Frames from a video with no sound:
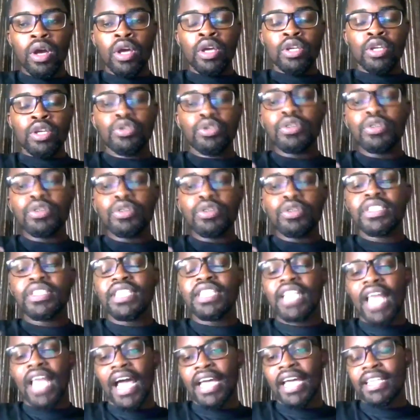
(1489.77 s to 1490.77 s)

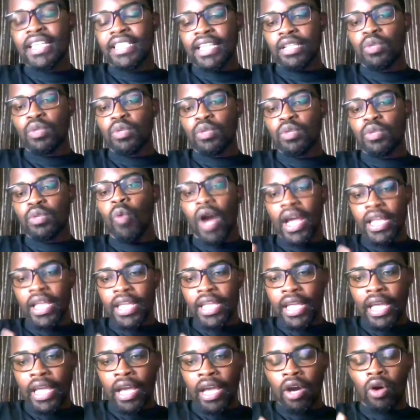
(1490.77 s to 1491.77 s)
utilize this 1 year,
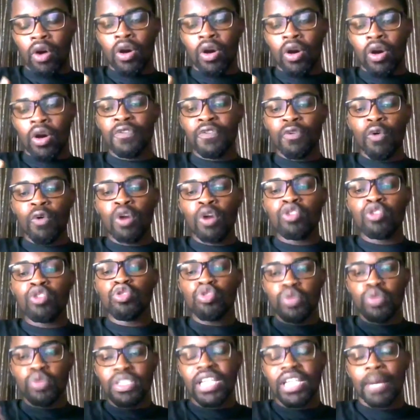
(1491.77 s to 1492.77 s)
or if you want to do
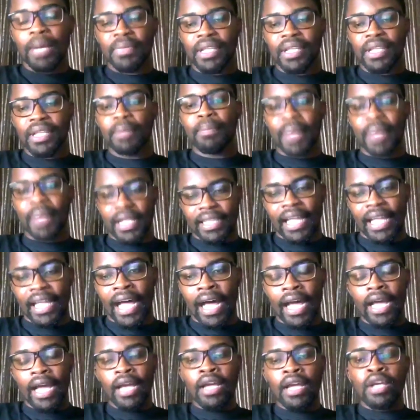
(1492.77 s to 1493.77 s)
something better,
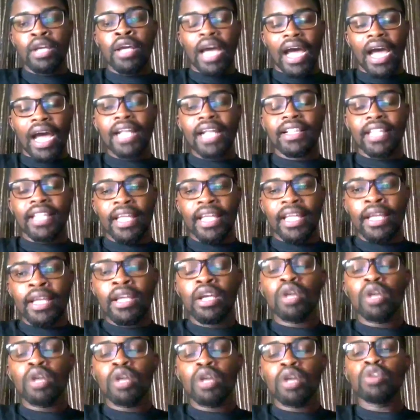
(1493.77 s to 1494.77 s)
I think
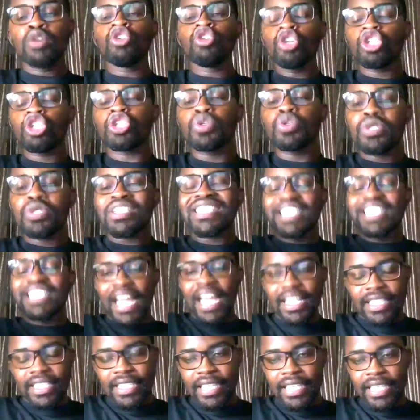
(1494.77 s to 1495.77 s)
you should start
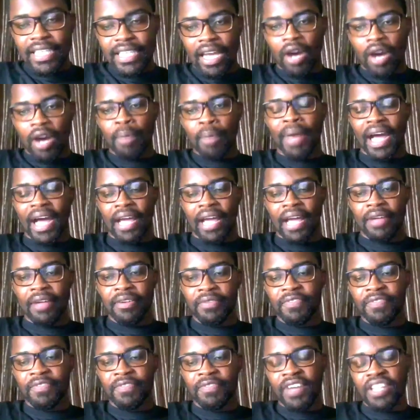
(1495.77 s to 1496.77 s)
now by
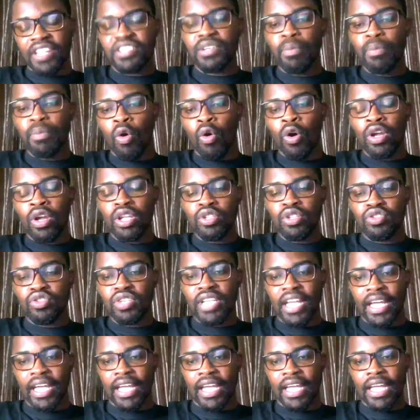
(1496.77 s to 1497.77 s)
venturing more into the
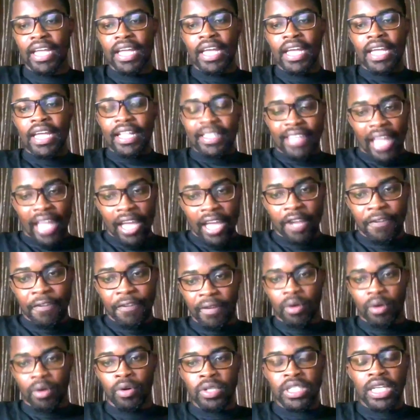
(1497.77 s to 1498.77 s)
tech
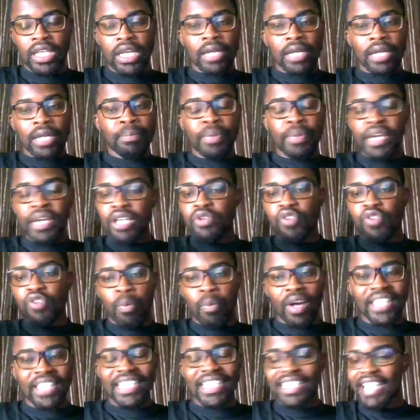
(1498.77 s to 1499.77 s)
field, be it
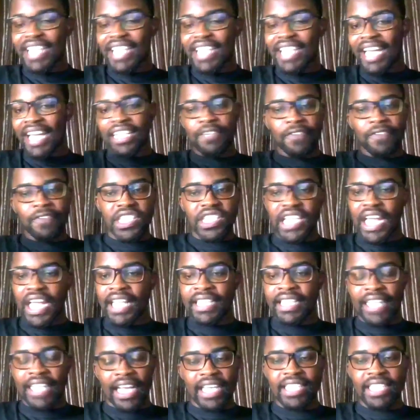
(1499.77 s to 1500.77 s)
robotics, artificial
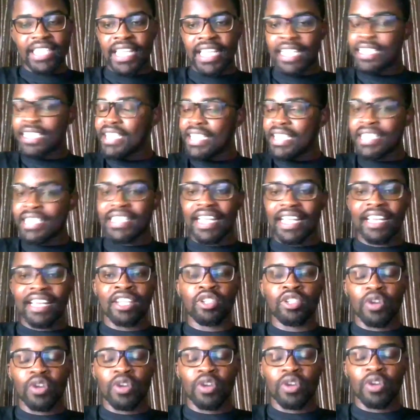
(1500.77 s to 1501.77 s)
intelligence,
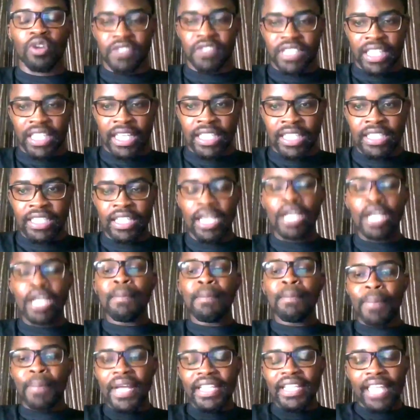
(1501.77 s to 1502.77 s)
Internet of Things,
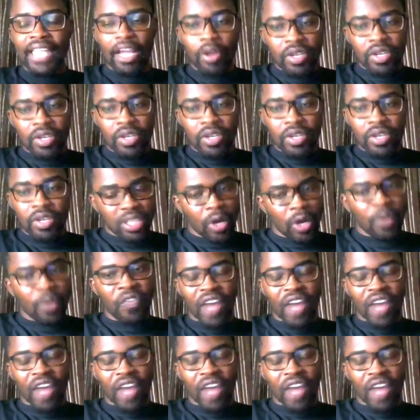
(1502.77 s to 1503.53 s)
better yourself.